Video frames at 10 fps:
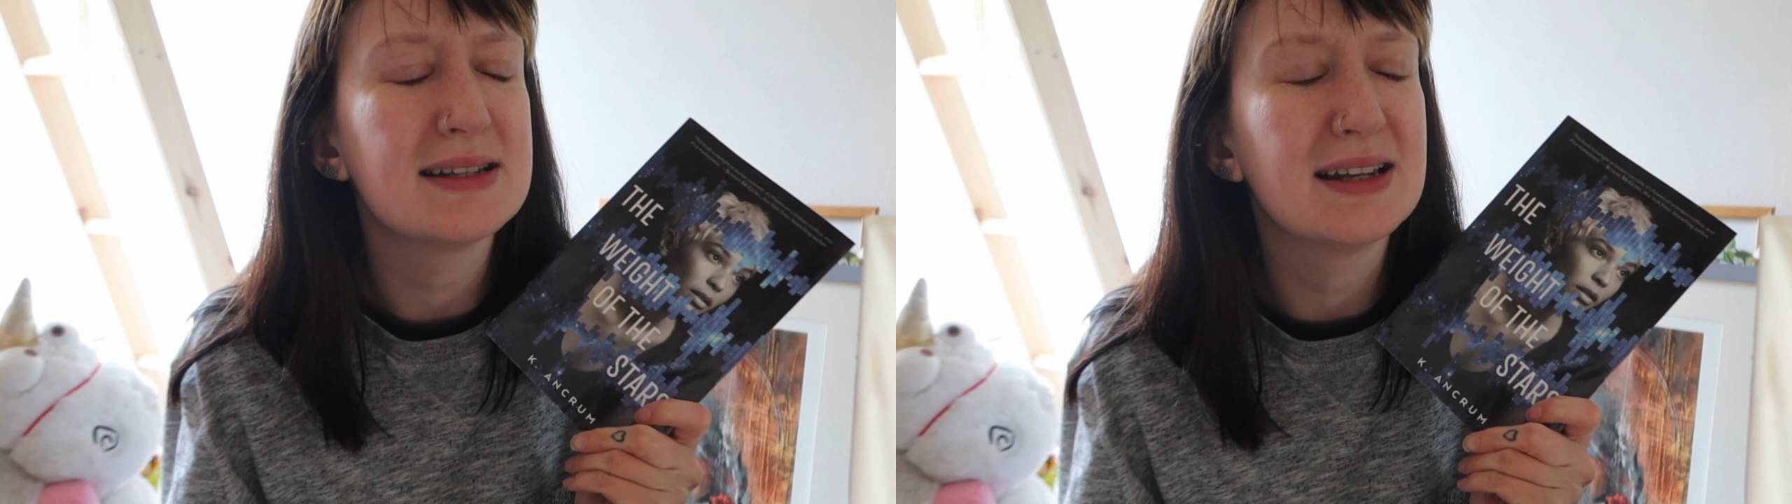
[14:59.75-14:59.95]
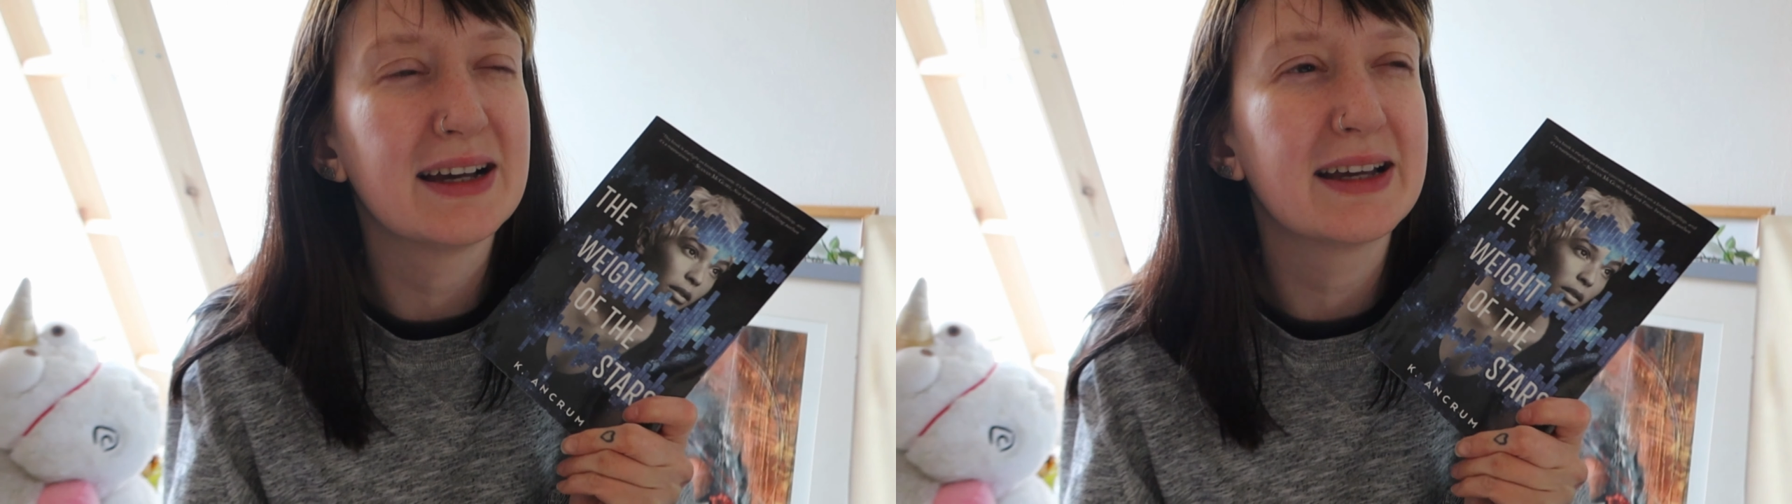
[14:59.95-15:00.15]

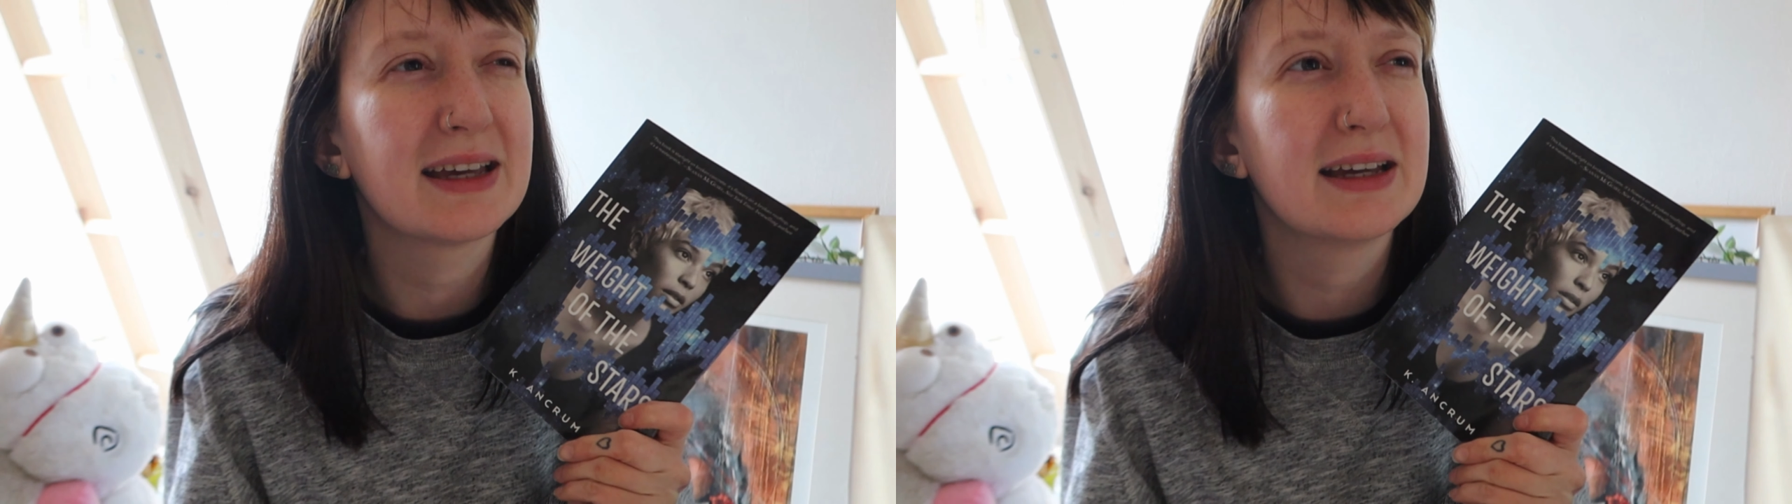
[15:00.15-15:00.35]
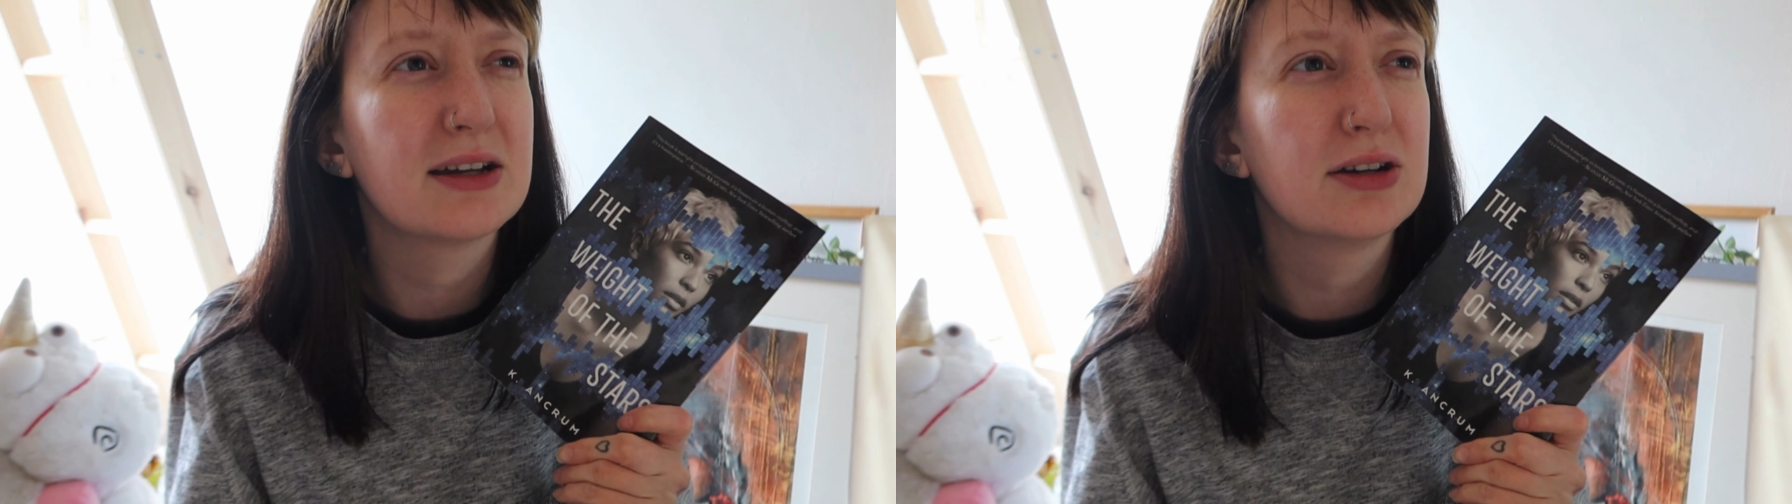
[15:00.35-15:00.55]
Like,
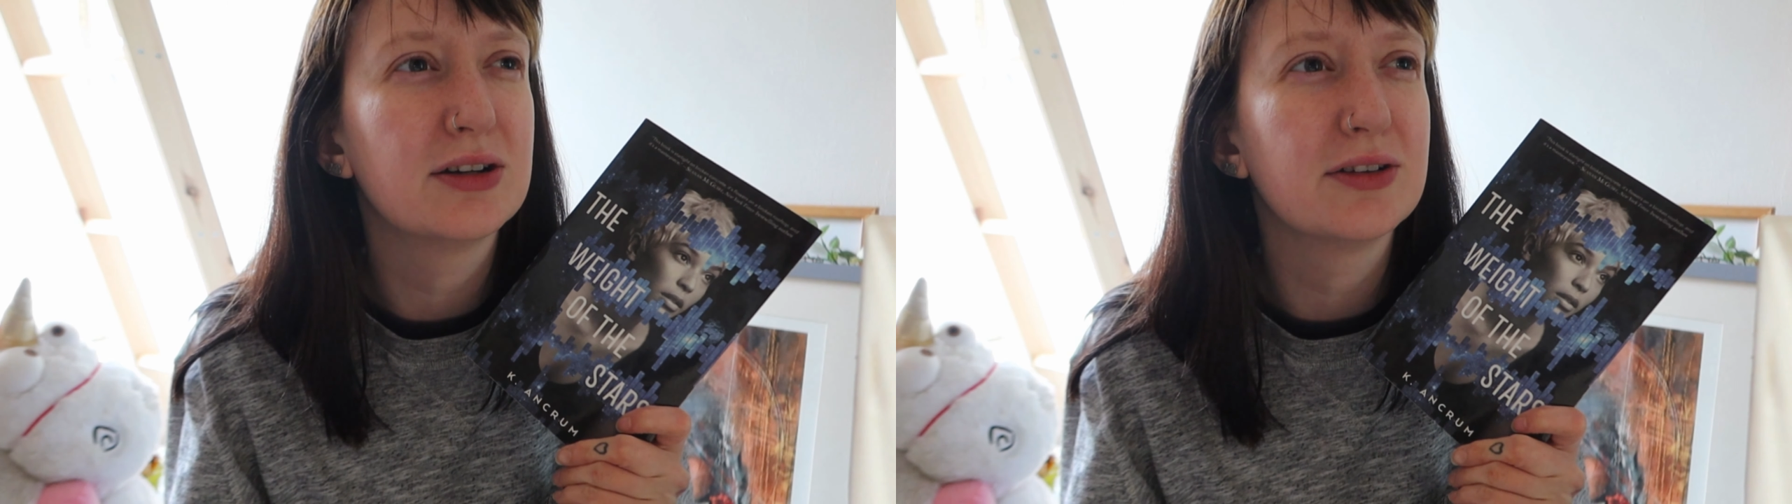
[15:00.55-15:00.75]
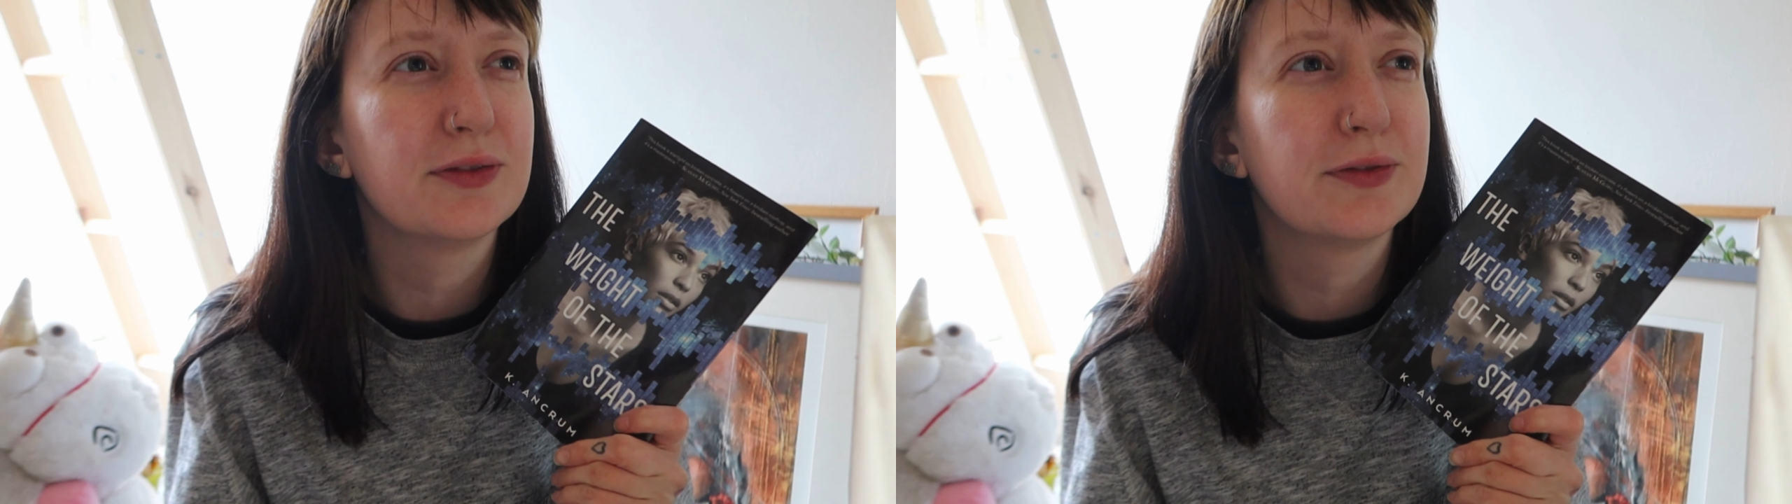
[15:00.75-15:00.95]
it could
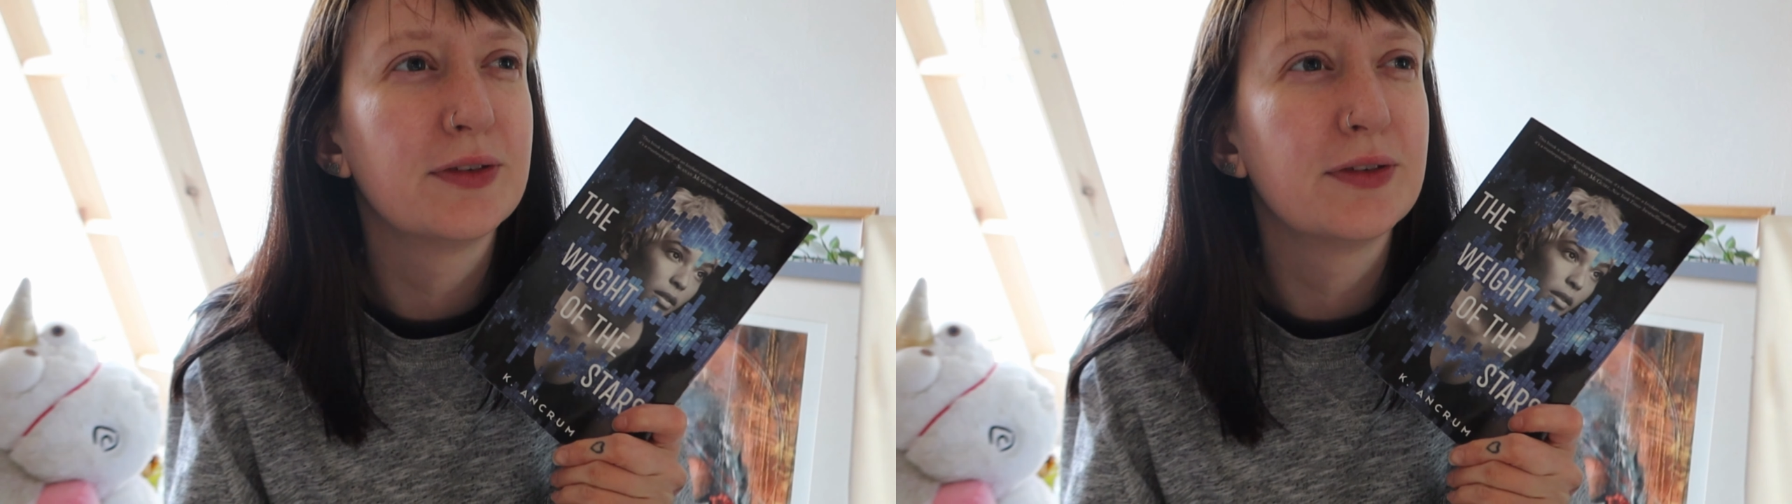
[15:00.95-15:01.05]
have